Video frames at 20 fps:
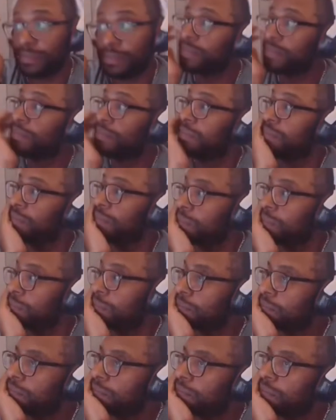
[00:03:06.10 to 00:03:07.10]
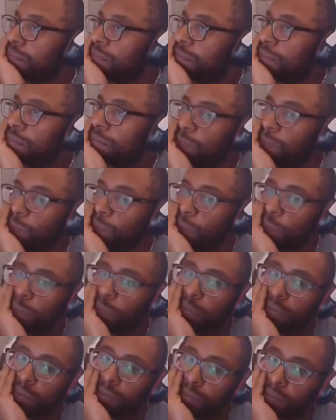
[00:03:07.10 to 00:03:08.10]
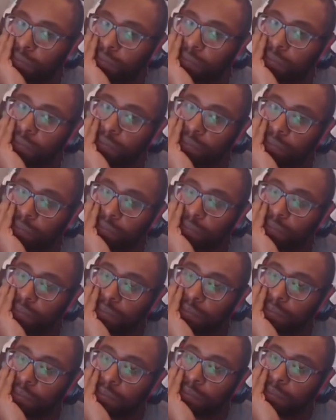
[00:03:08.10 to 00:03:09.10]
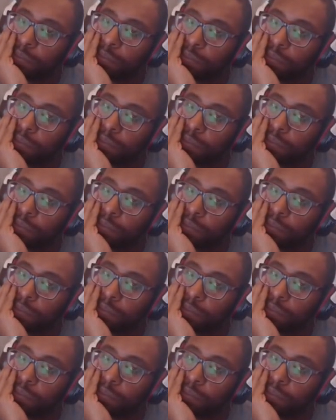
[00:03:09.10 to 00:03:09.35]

No words are spoken by the person on screen.